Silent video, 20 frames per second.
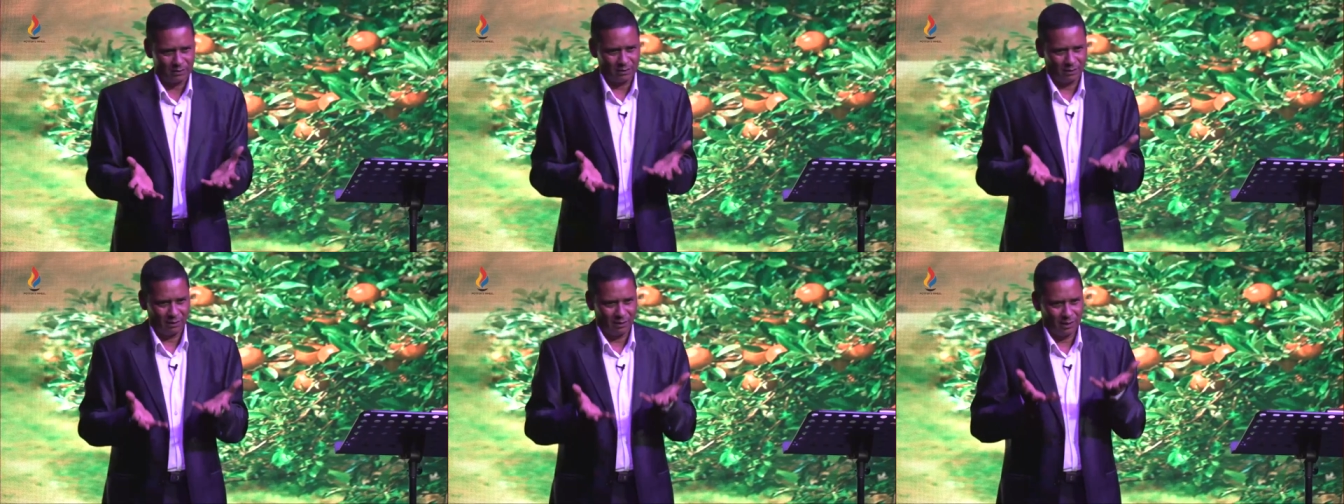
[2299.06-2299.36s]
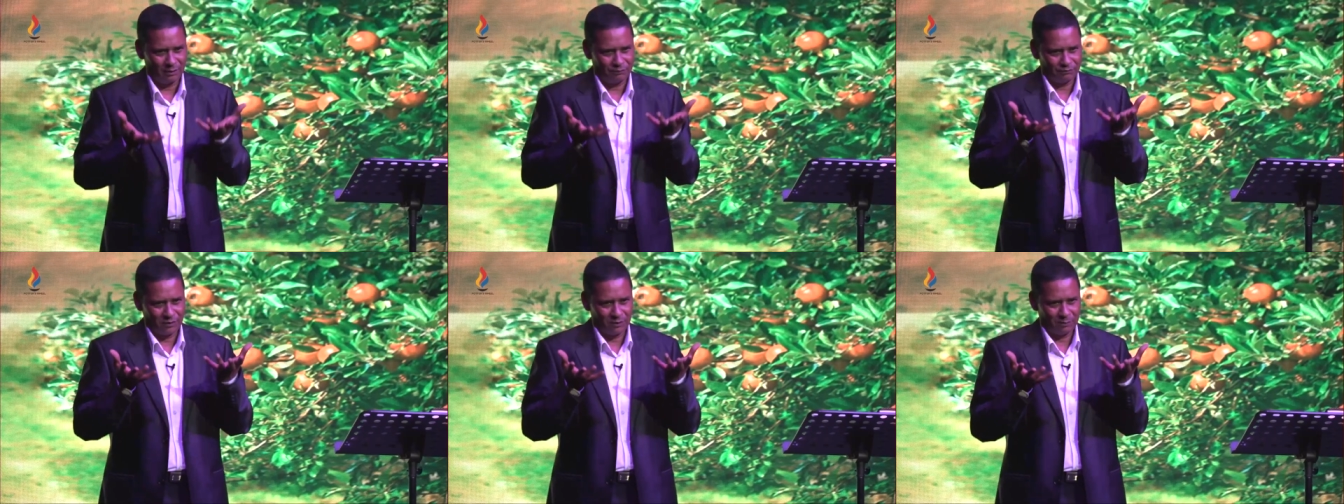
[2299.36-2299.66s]
to
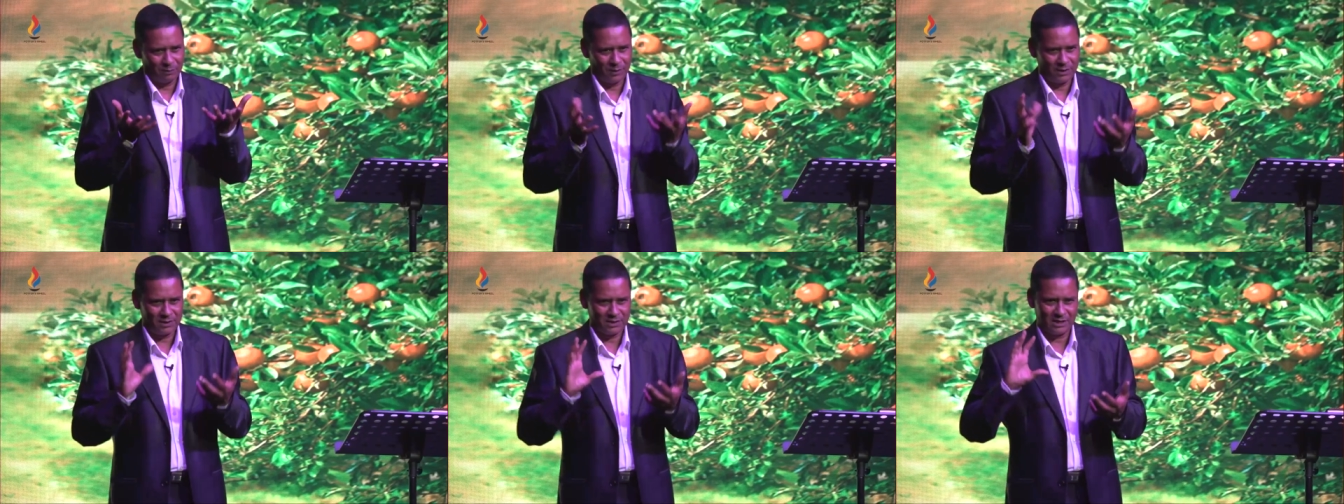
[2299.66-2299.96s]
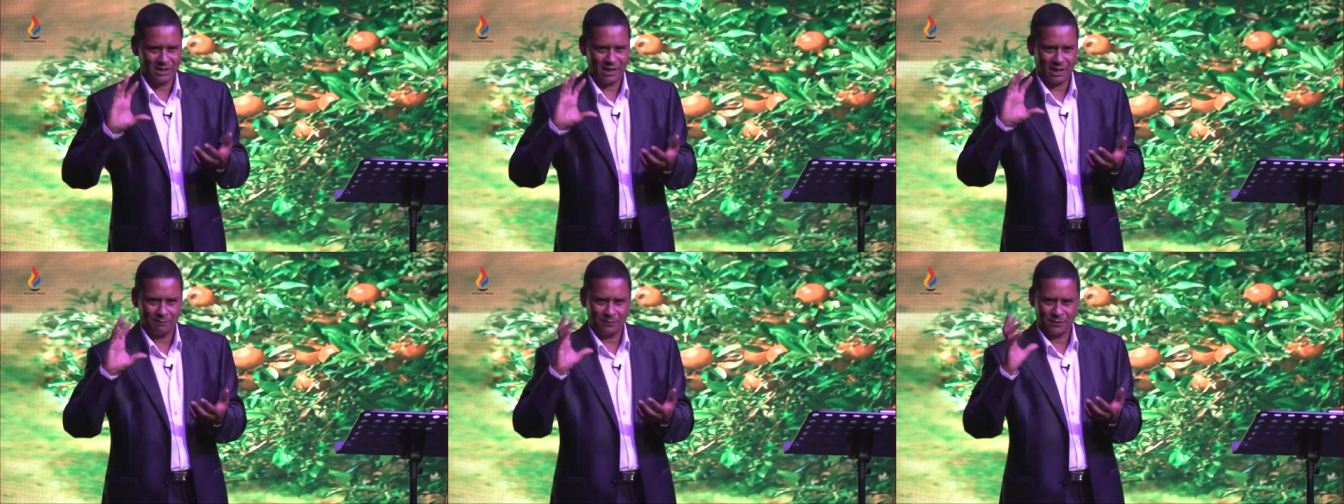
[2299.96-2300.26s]
lift the
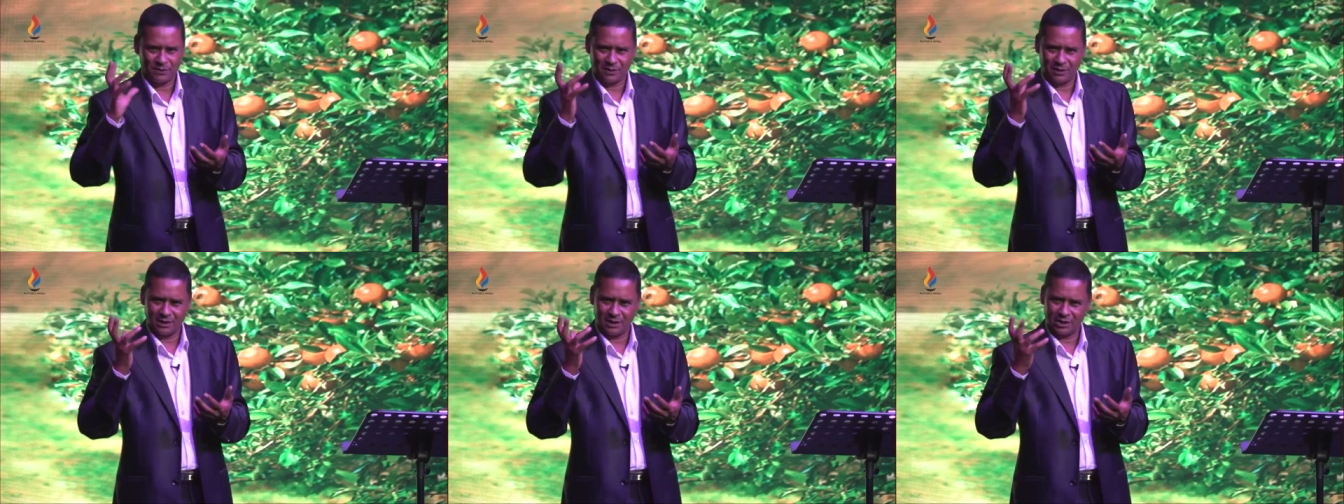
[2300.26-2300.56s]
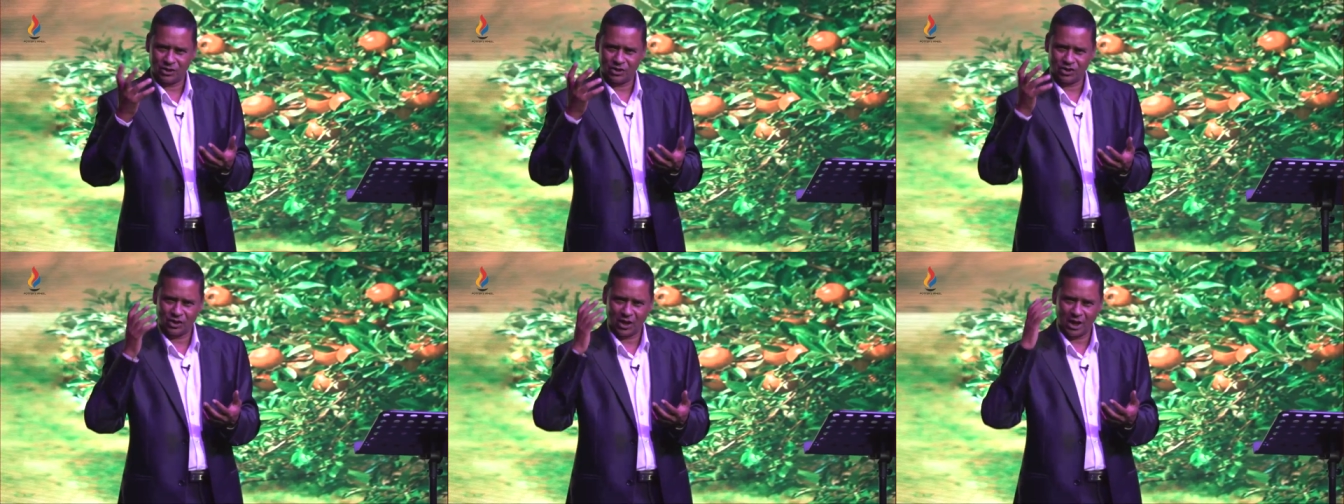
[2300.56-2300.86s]
person up, is going
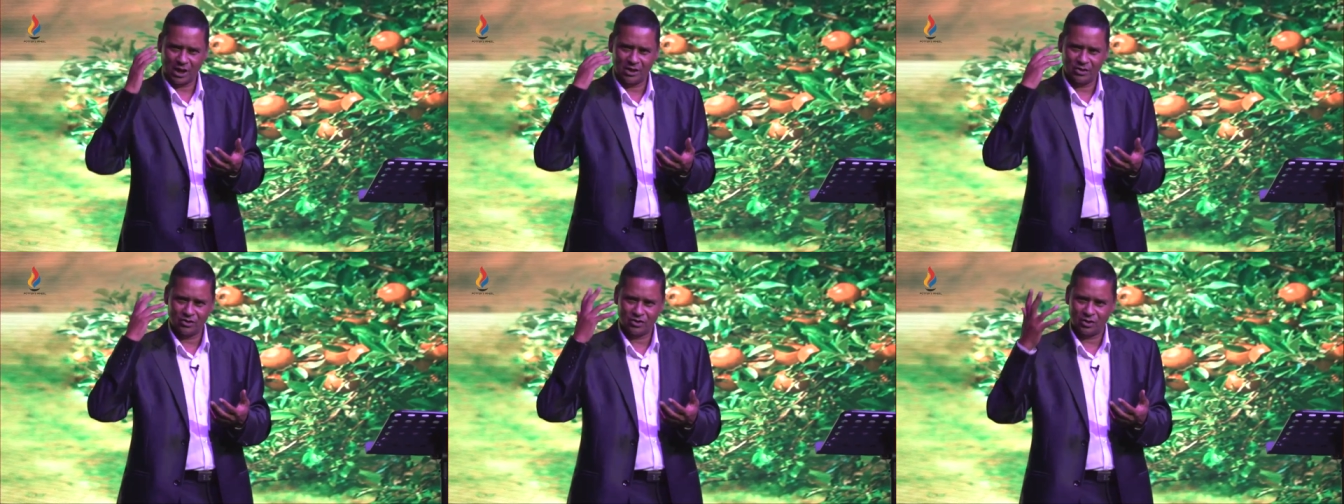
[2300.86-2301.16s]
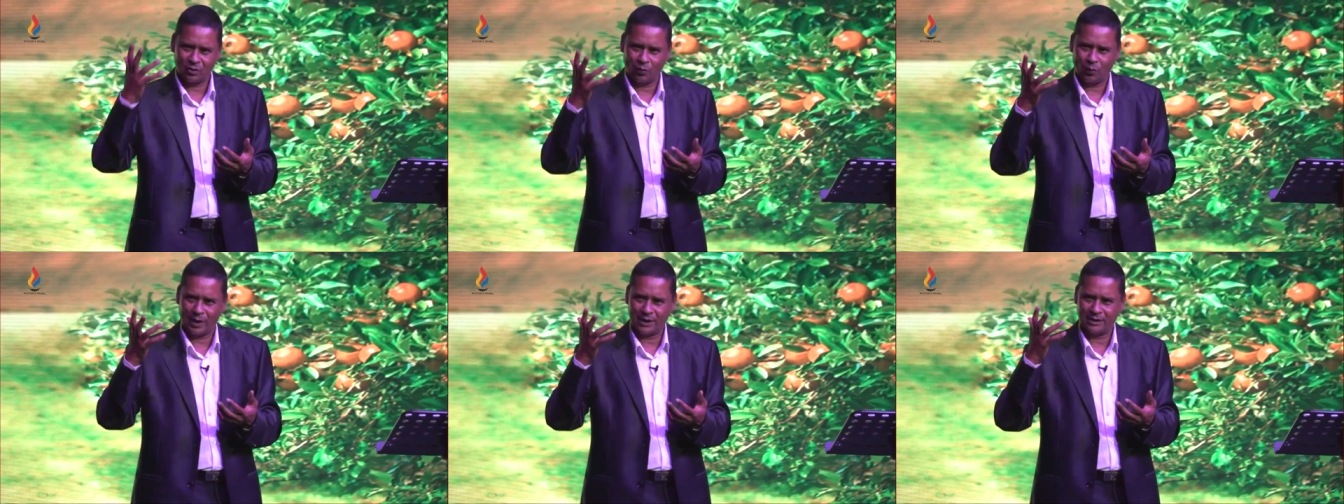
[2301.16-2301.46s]
to change
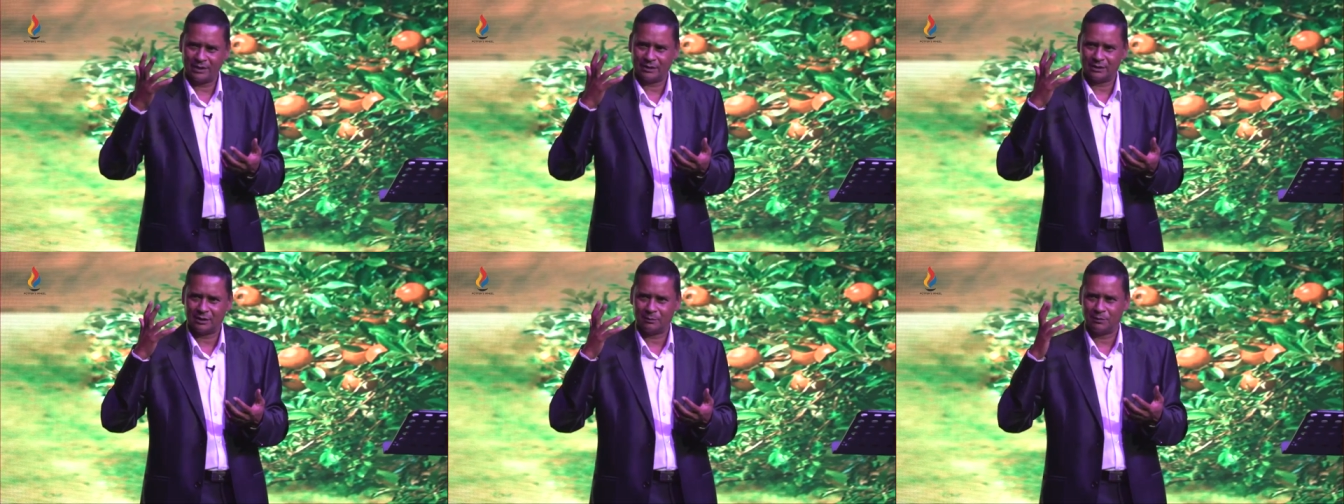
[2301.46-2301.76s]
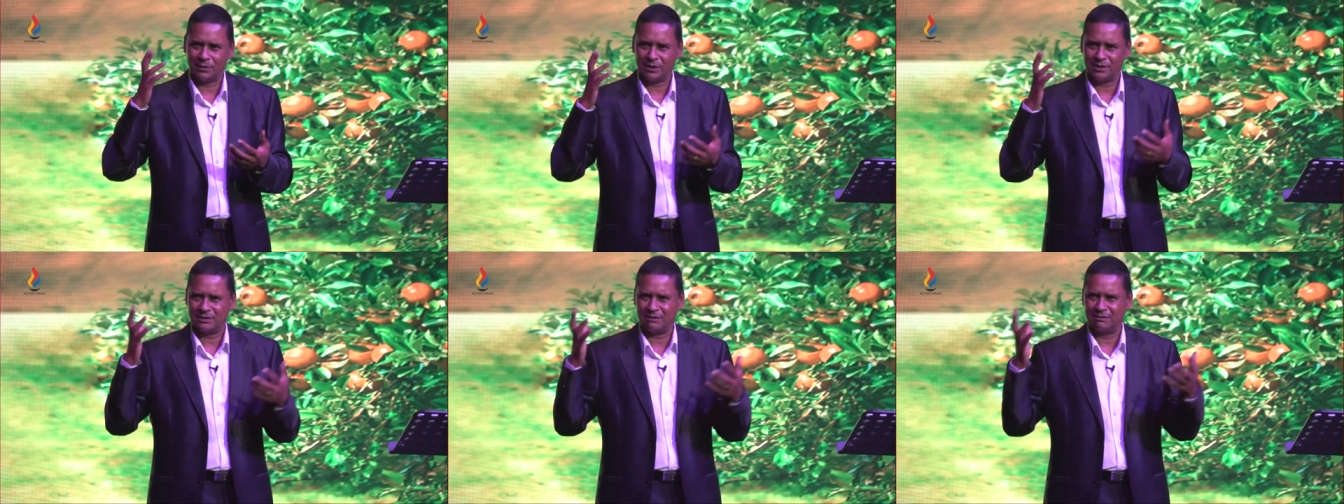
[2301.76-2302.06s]
the way that the
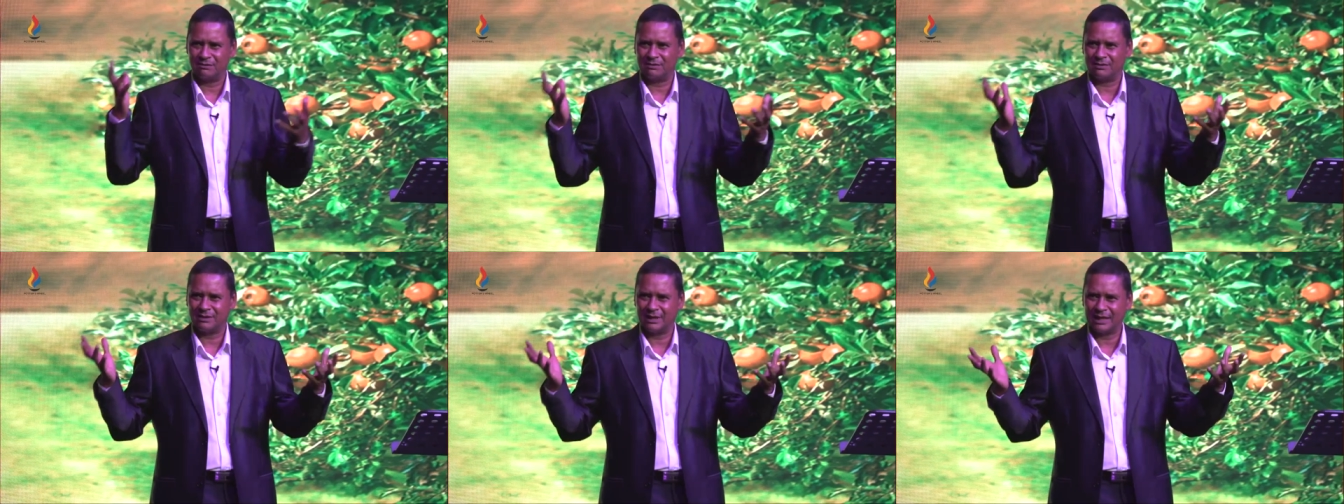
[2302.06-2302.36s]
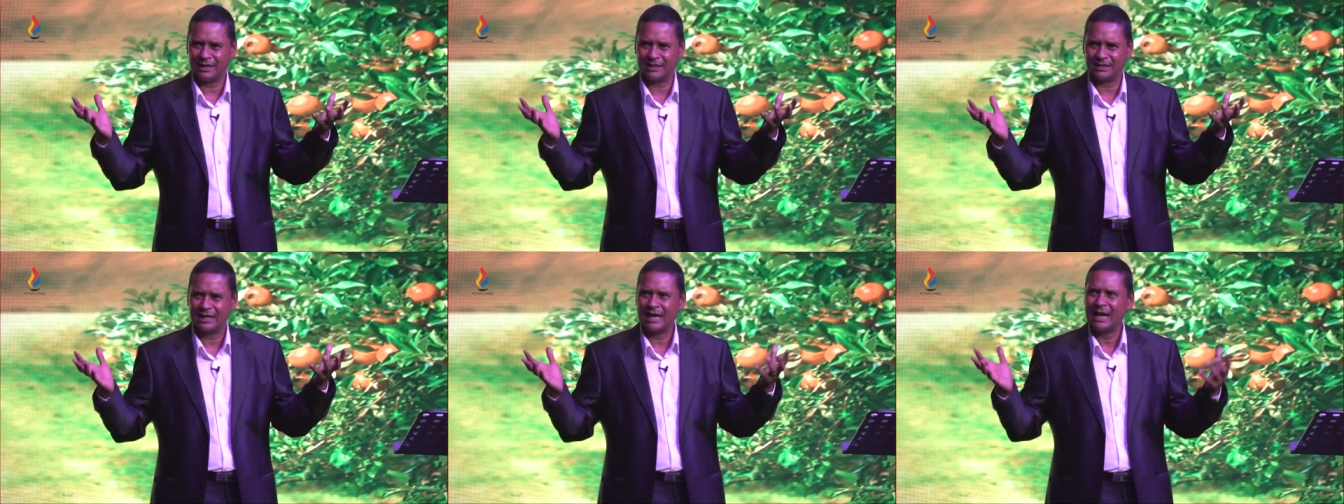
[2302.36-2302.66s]
person
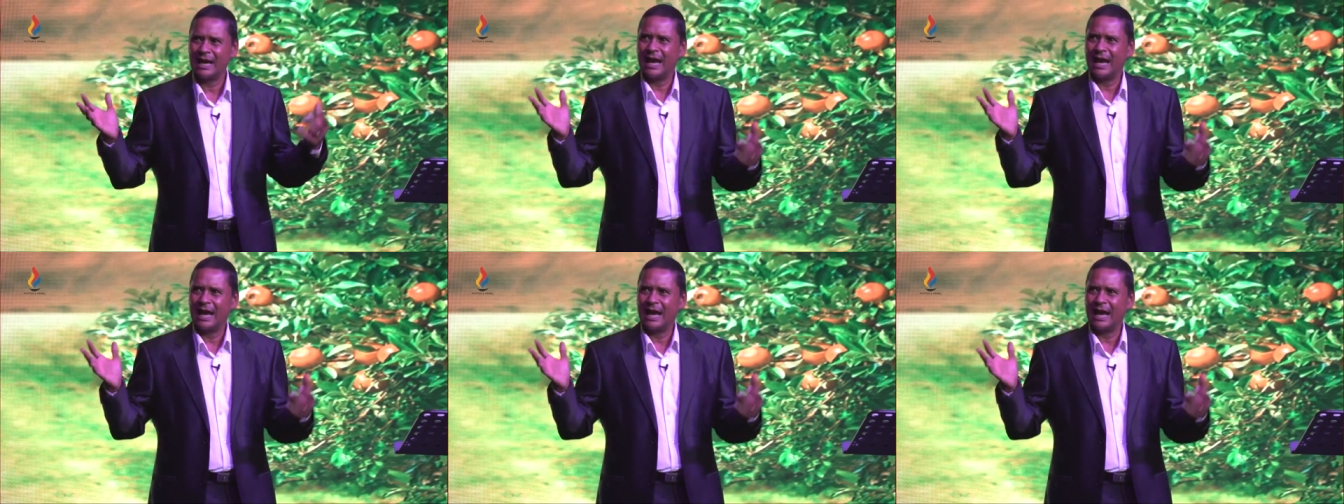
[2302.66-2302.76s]
thinks,